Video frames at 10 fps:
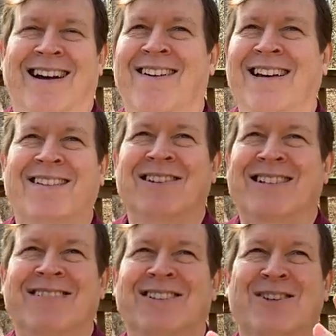I mean, it
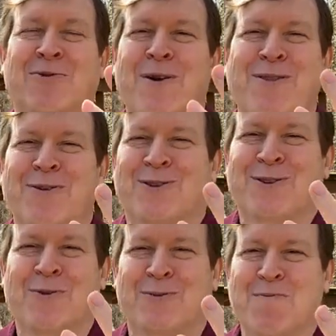was it was just one of those
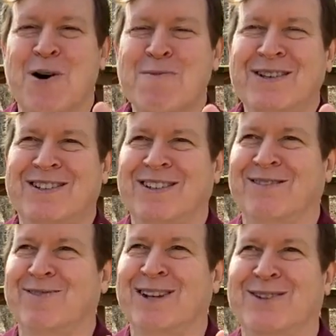those moments
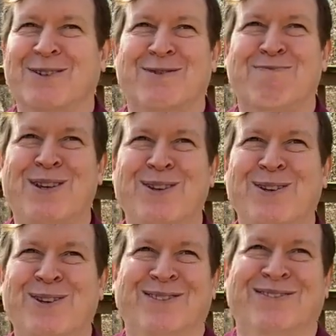of just
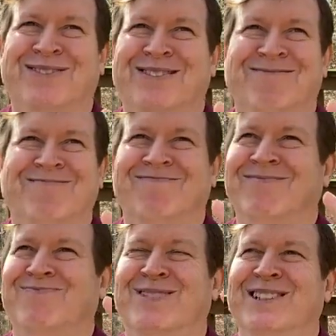pure
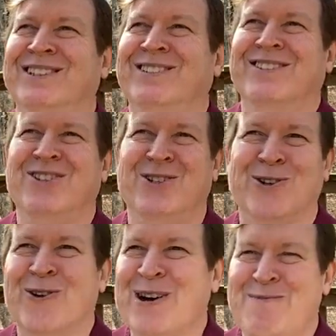pure
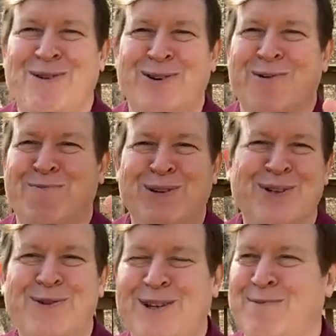joy, pure
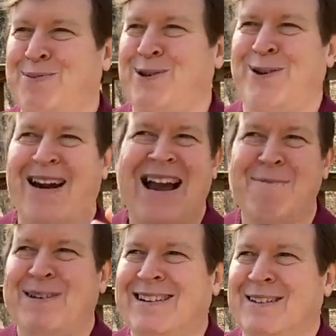beauty, pure
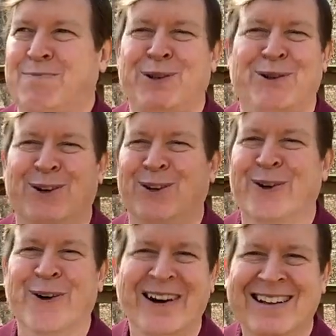happiness, pure
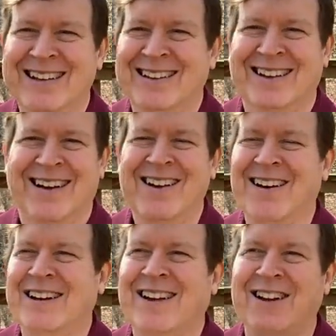glory. Oh,
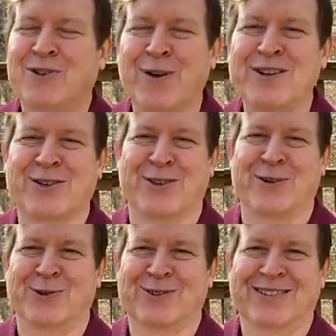I, I treasure
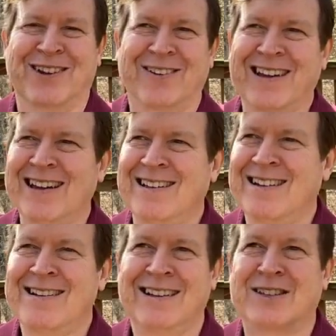those. Okay,
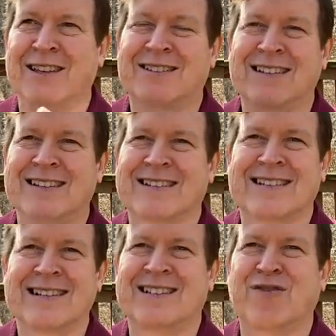it's it's
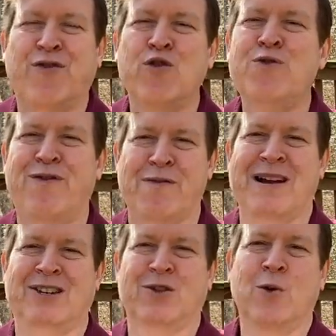it's it's food for
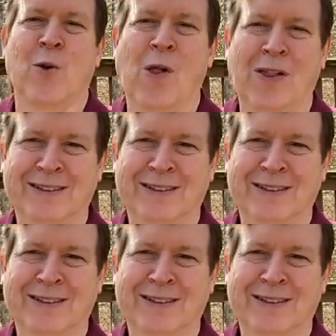my soul,